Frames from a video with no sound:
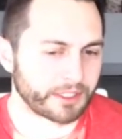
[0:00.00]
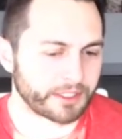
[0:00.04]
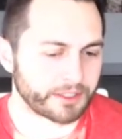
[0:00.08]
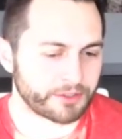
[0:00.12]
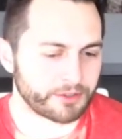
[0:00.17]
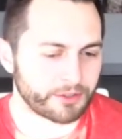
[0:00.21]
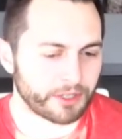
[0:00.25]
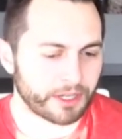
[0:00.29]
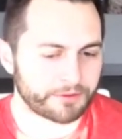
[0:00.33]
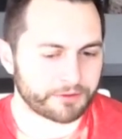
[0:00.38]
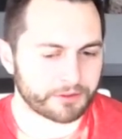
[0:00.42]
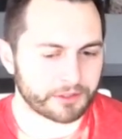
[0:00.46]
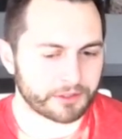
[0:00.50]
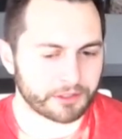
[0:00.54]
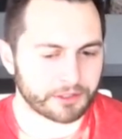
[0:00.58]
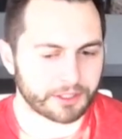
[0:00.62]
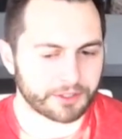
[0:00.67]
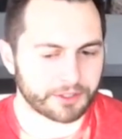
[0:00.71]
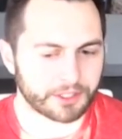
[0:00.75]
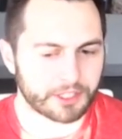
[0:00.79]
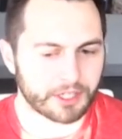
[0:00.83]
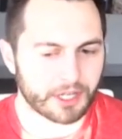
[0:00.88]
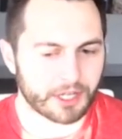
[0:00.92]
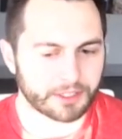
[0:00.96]
is you have to look in
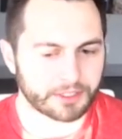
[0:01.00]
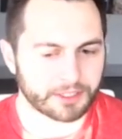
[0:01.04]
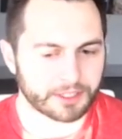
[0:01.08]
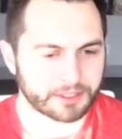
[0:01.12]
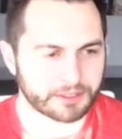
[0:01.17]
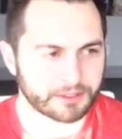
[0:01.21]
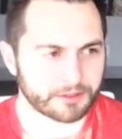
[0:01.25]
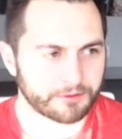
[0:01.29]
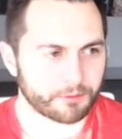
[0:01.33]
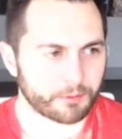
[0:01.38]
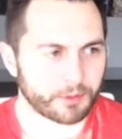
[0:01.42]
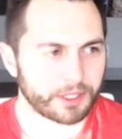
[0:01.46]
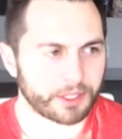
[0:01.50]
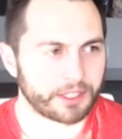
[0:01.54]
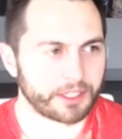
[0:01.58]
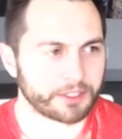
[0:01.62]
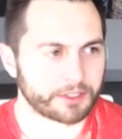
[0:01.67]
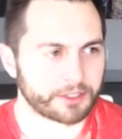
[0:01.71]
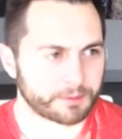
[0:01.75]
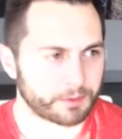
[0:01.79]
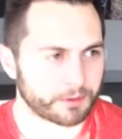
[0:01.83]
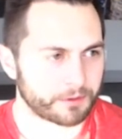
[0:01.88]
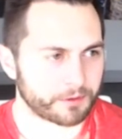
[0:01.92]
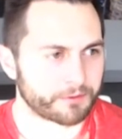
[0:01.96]
the context of what
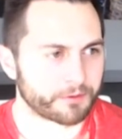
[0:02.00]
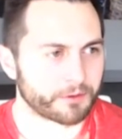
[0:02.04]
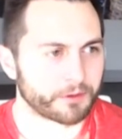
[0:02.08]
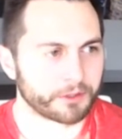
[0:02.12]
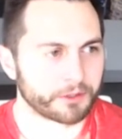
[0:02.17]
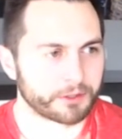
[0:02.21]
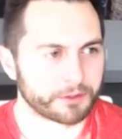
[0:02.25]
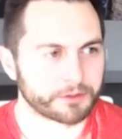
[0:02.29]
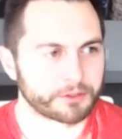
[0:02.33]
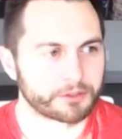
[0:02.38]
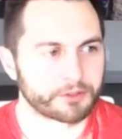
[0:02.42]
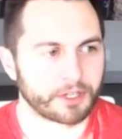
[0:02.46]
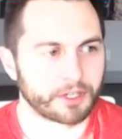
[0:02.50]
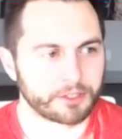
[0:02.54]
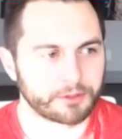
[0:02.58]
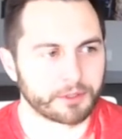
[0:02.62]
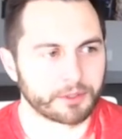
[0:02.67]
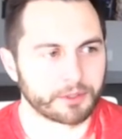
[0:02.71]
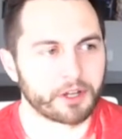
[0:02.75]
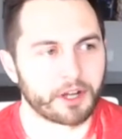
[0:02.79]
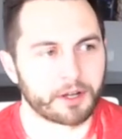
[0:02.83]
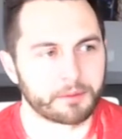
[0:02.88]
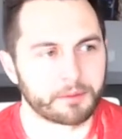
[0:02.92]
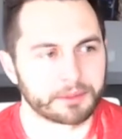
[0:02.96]
each portfolio is trying to
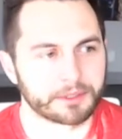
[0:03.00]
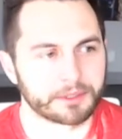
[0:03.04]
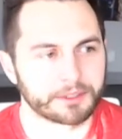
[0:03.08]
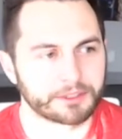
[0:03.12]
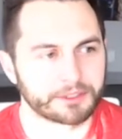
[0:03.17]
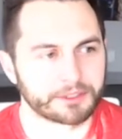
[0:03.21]
accomplish.